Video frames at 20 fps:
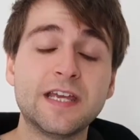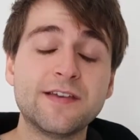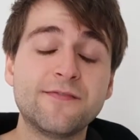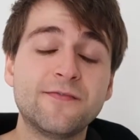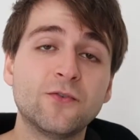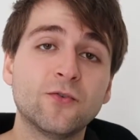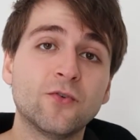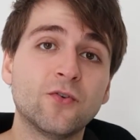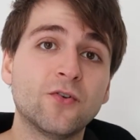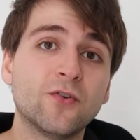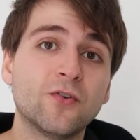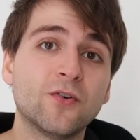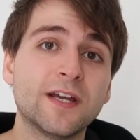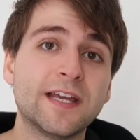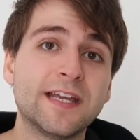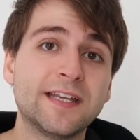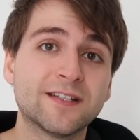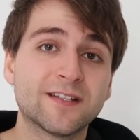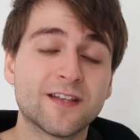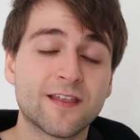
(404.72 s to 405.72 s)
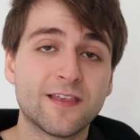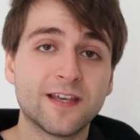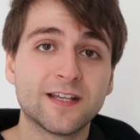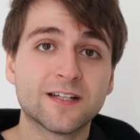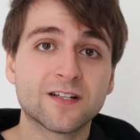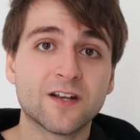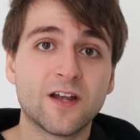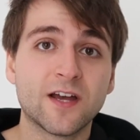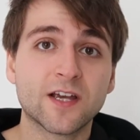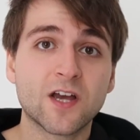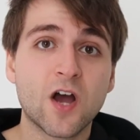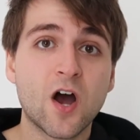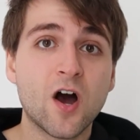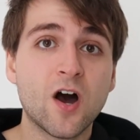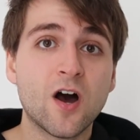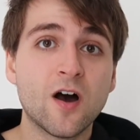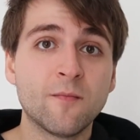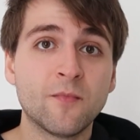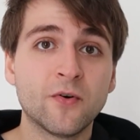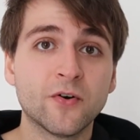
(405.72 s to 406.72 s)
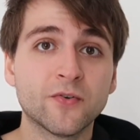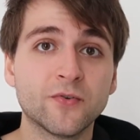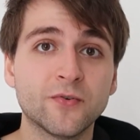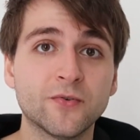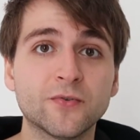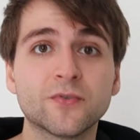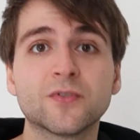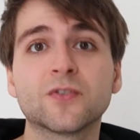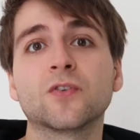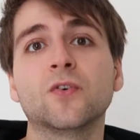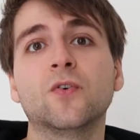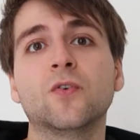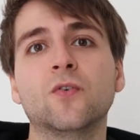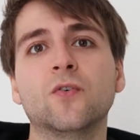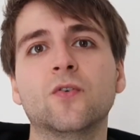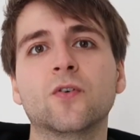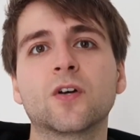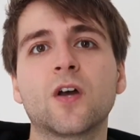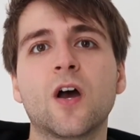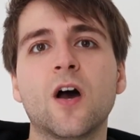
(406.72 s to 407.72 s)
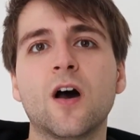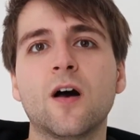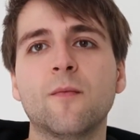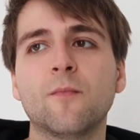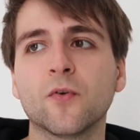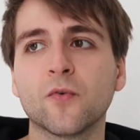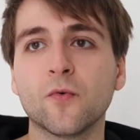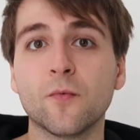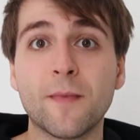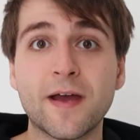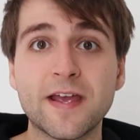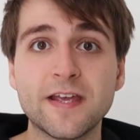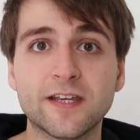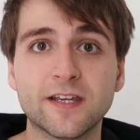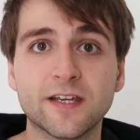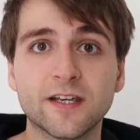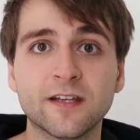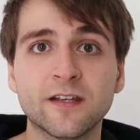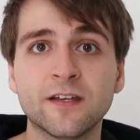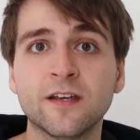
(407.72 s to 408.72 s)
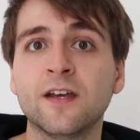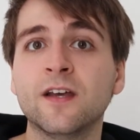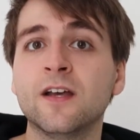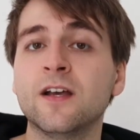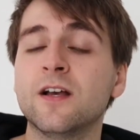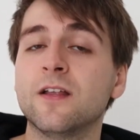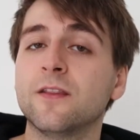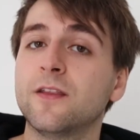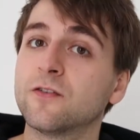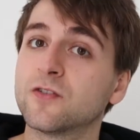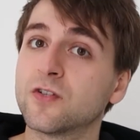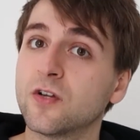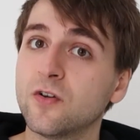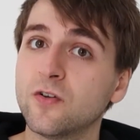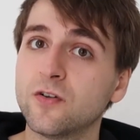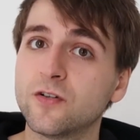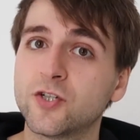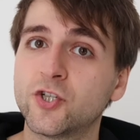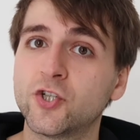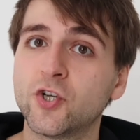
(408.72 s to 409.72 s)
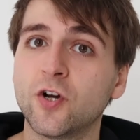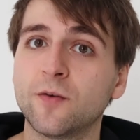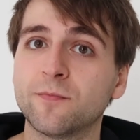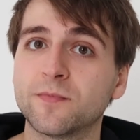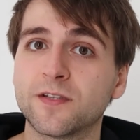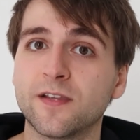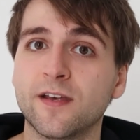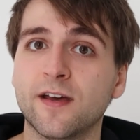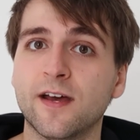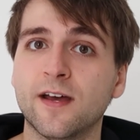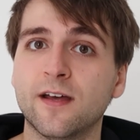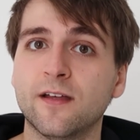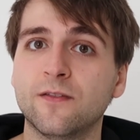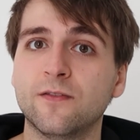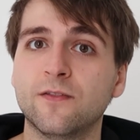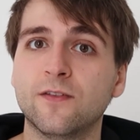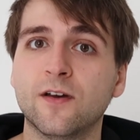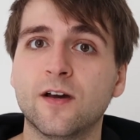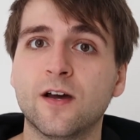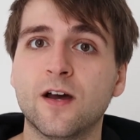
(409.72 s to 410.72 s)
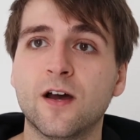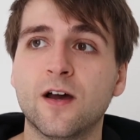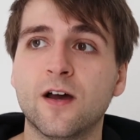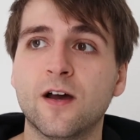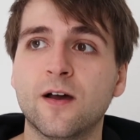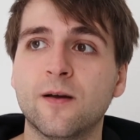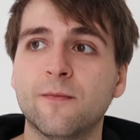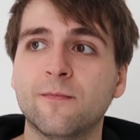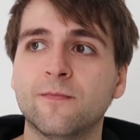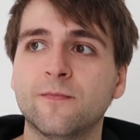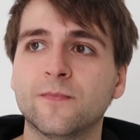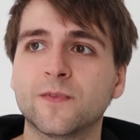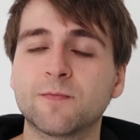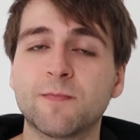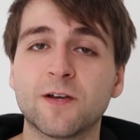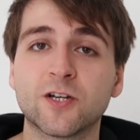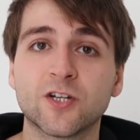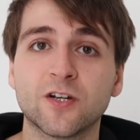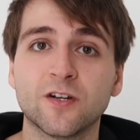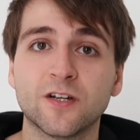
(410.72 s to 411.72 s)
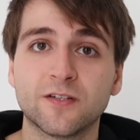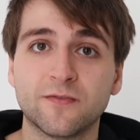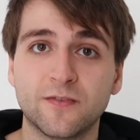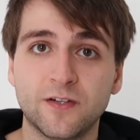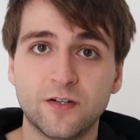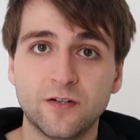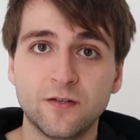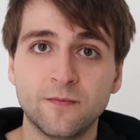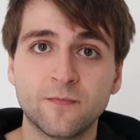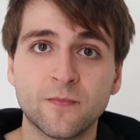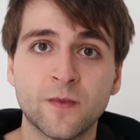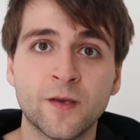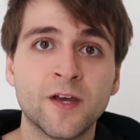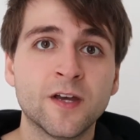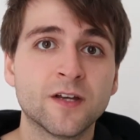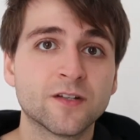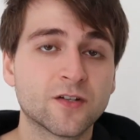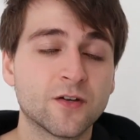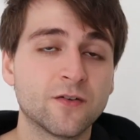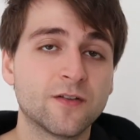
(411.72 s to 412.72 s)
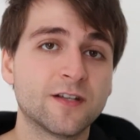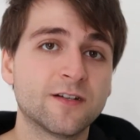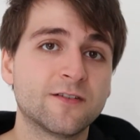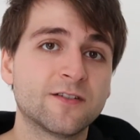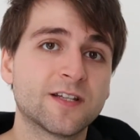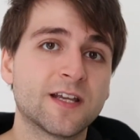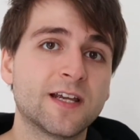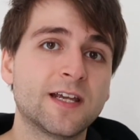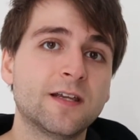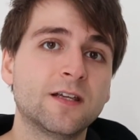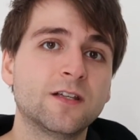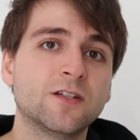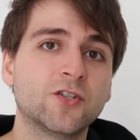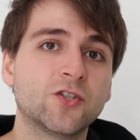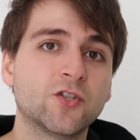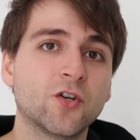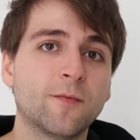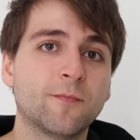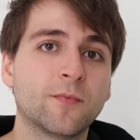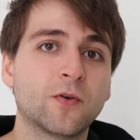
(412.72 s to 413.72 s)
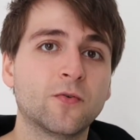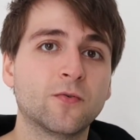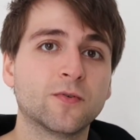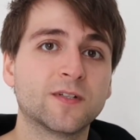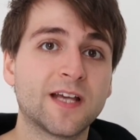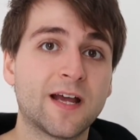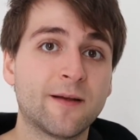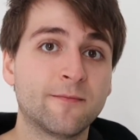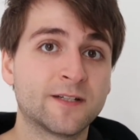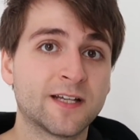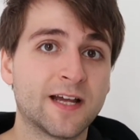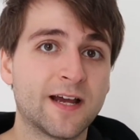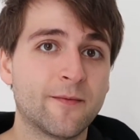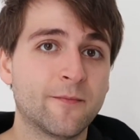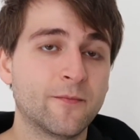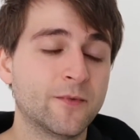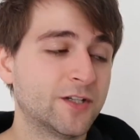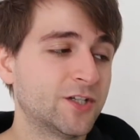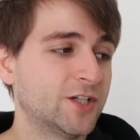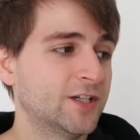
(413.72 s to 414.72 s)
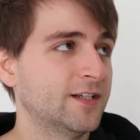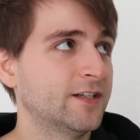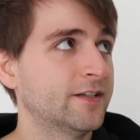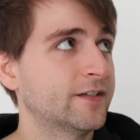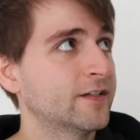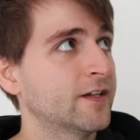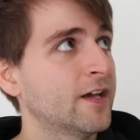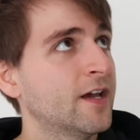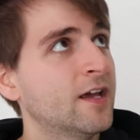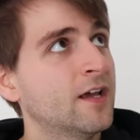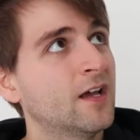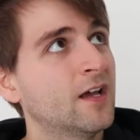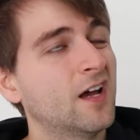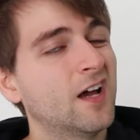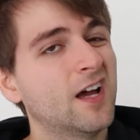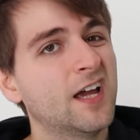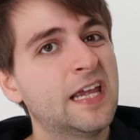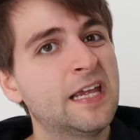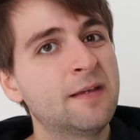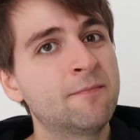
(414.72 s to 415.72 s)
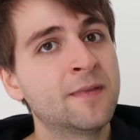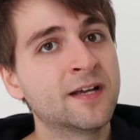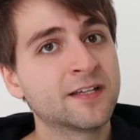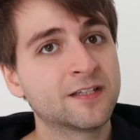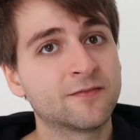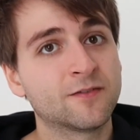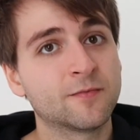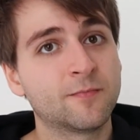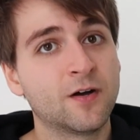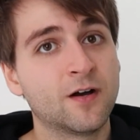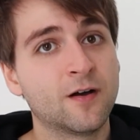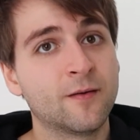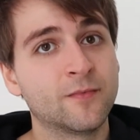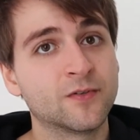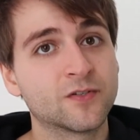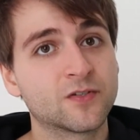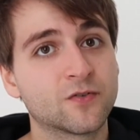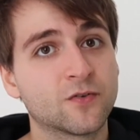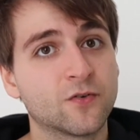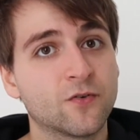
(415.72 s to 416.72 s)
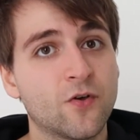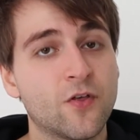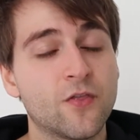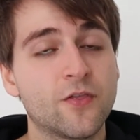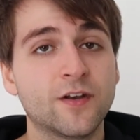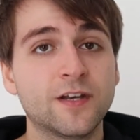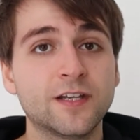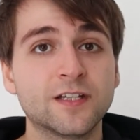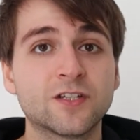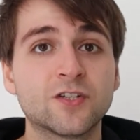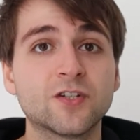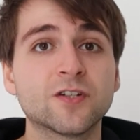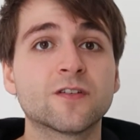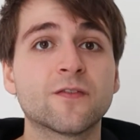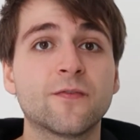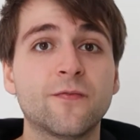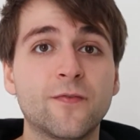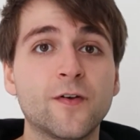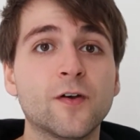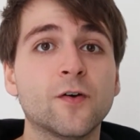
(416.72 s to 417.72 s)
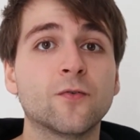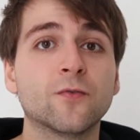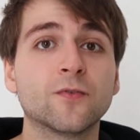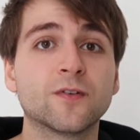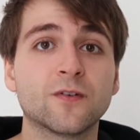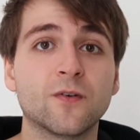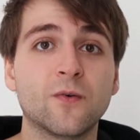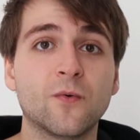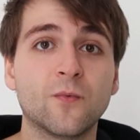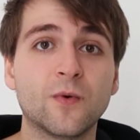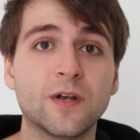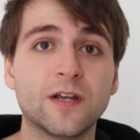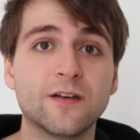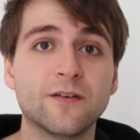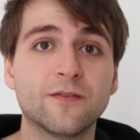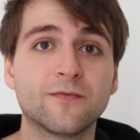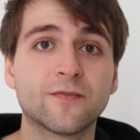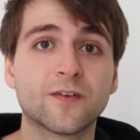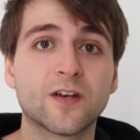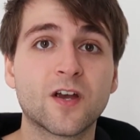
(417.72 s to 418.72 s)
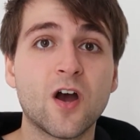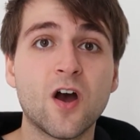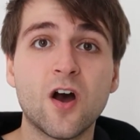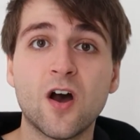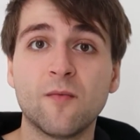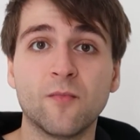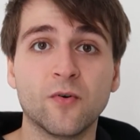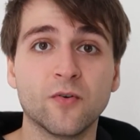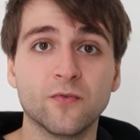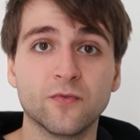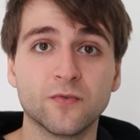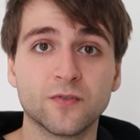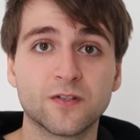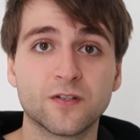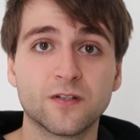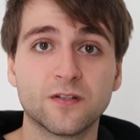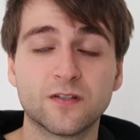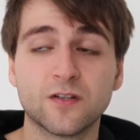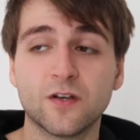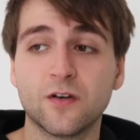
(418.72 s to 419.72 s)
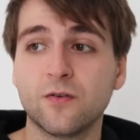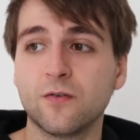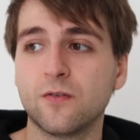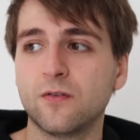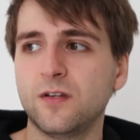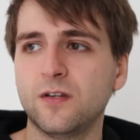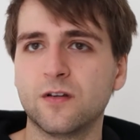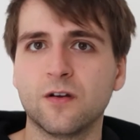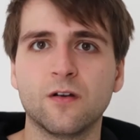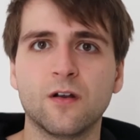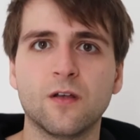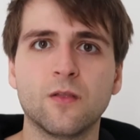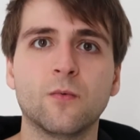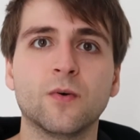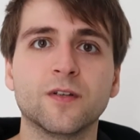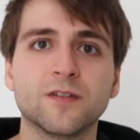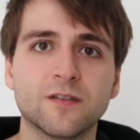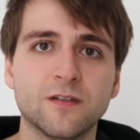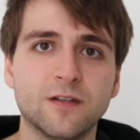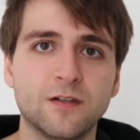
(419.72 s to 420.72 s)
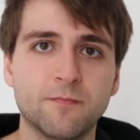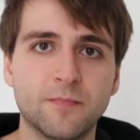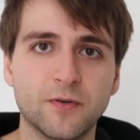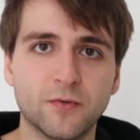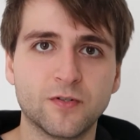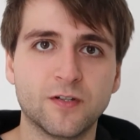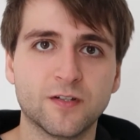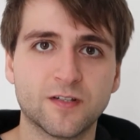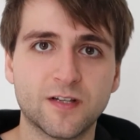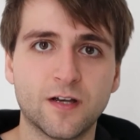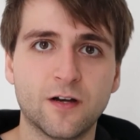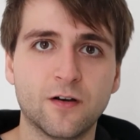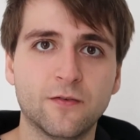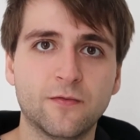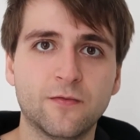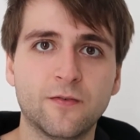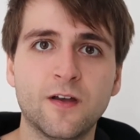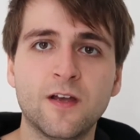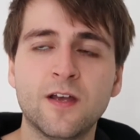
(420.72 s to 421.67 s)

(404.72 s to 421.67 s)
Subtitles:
If you're into things like car models or car model making, there's a lot of shops there that specialise for you. So there's a shop called Tam Tam, which is a massive department store that is just filled with car models. So, you know, like the ones that you build yourself.